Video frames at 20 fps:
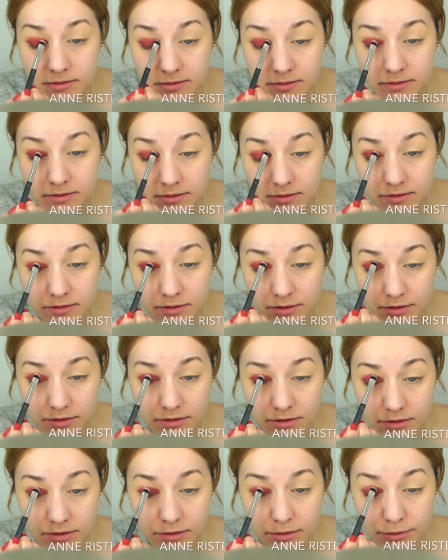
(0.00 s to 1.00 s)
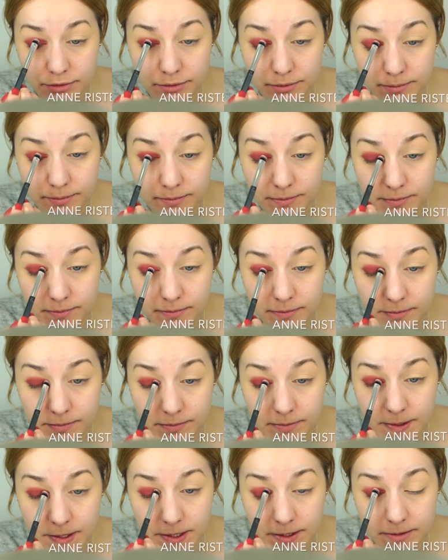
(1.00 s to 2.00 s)

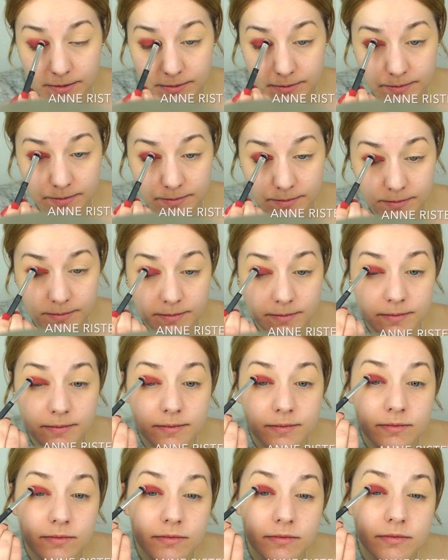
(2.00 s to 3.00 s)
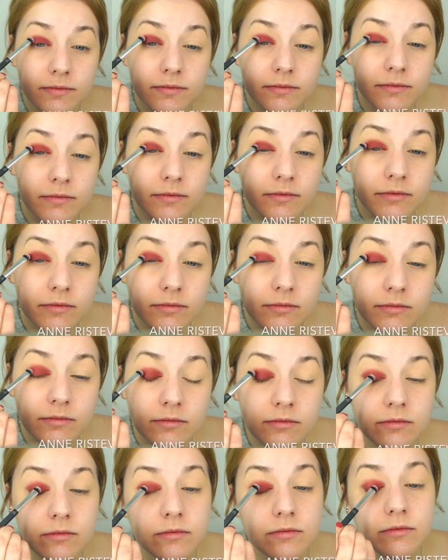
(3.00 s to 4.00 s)

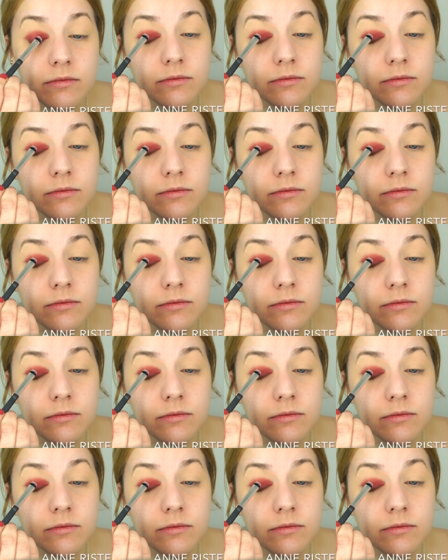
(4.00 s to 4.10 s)
No one is speaking in this clip.